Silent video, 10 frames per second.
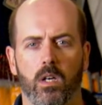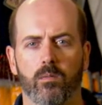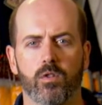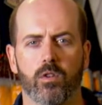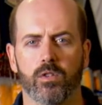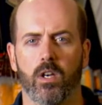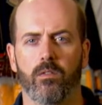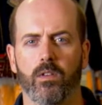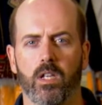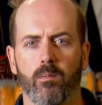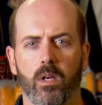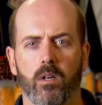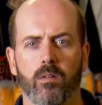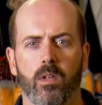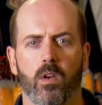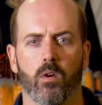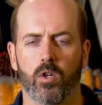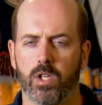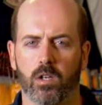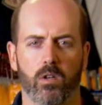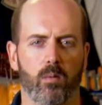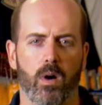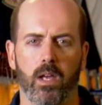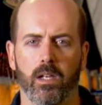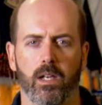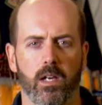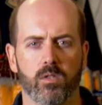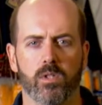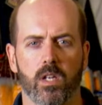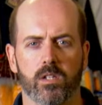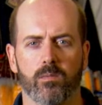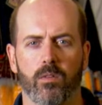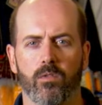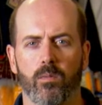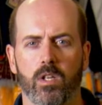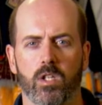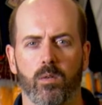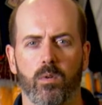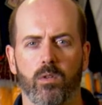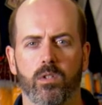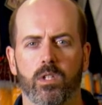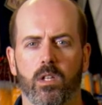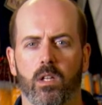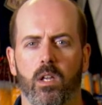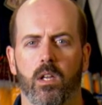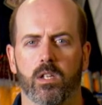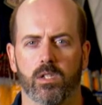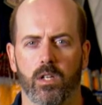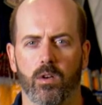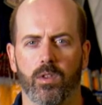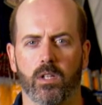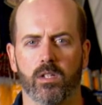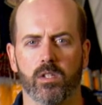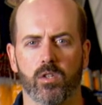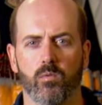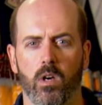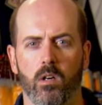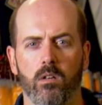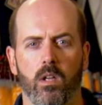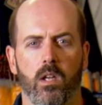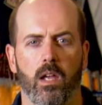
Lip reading: shoot us off an email, or check out our buying guides, which has some information about slider thickness as well.